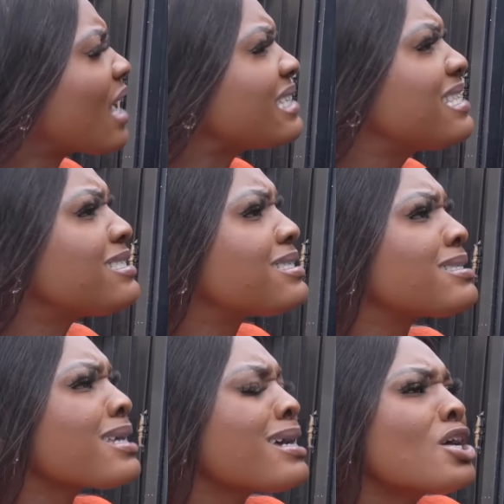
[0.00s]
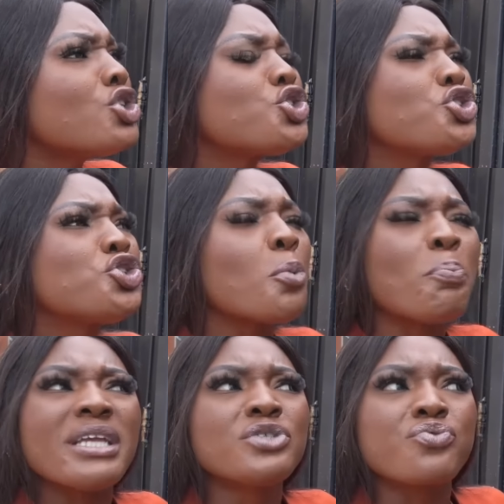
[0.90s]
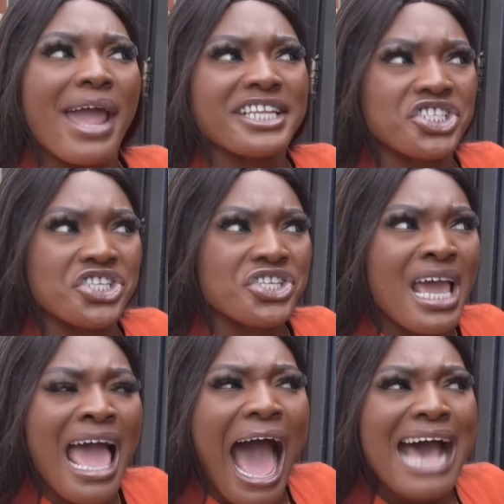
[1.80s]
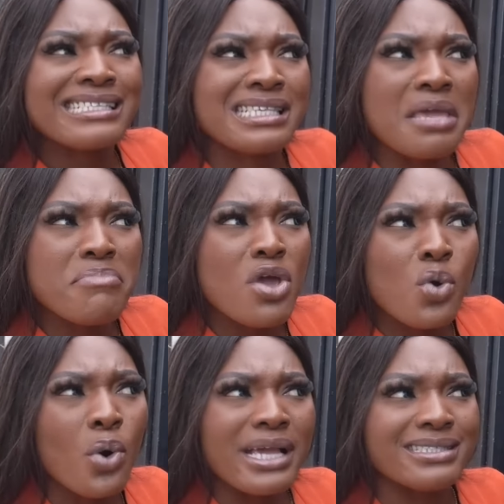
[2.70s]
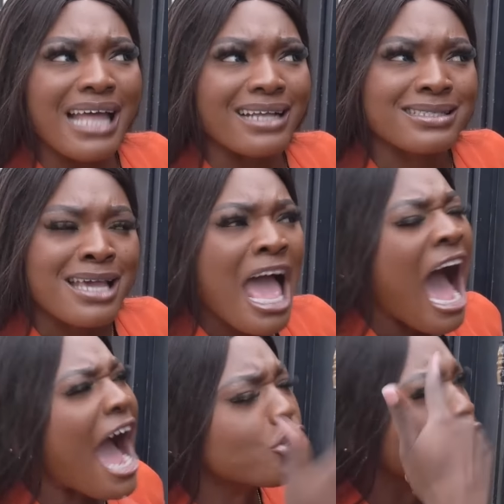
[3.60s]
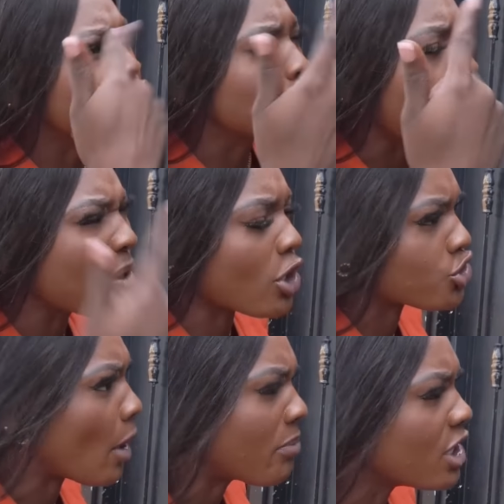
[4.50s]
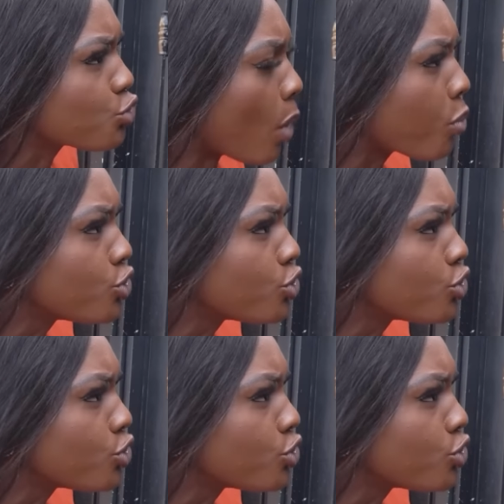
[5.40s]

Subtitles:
Look at this stupid wretch asking me who is that. Are you stupid or something is wrong